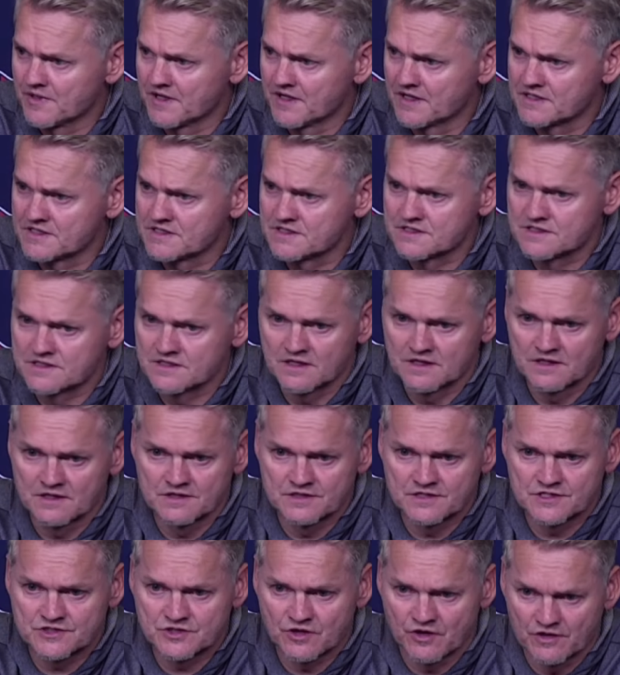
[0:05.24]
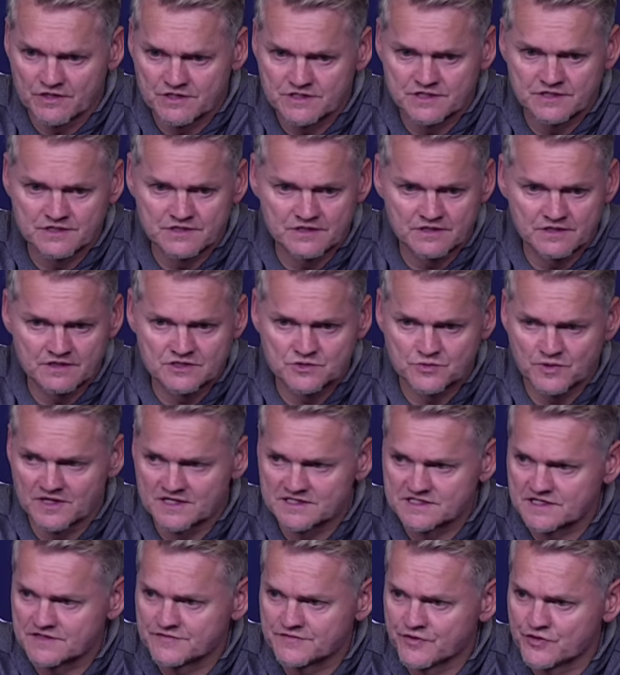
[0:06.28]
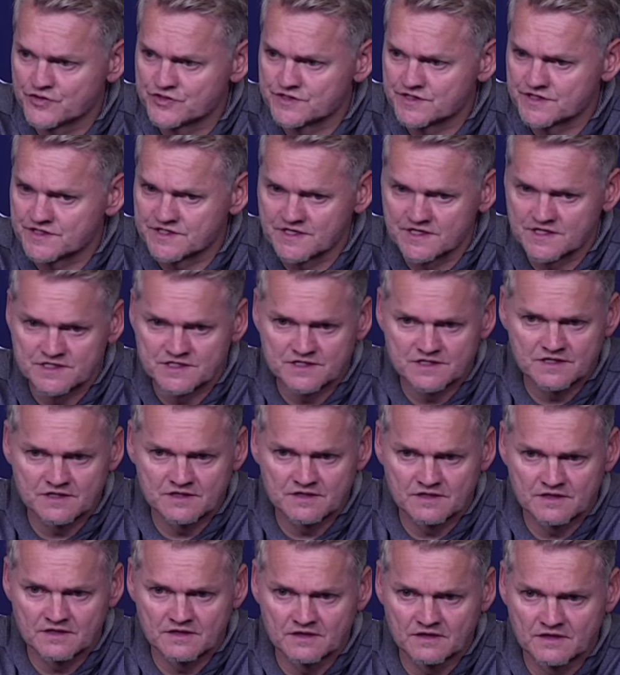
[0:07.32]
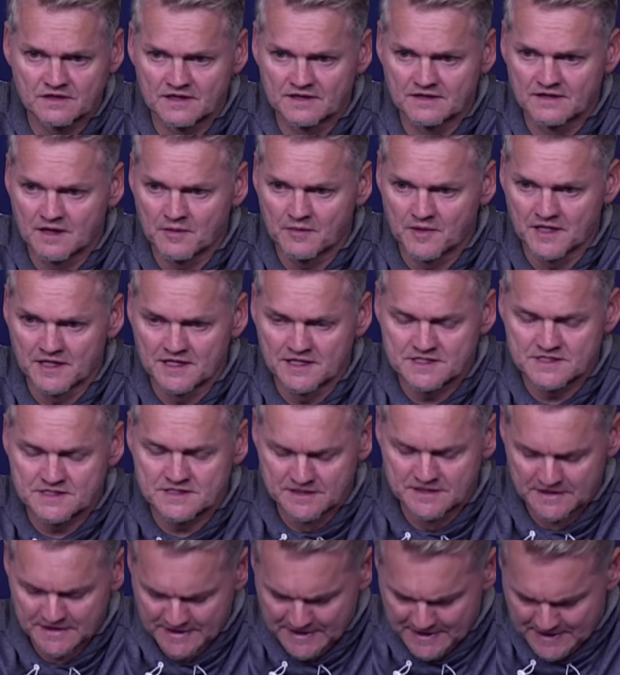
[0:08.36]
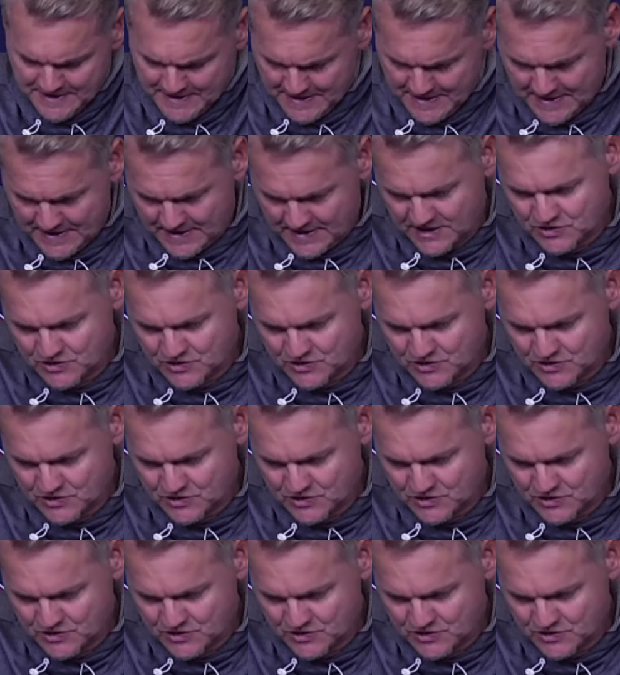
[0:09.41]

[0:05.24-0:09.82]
MLS uh, start, as well as his first assist uh, in MLS,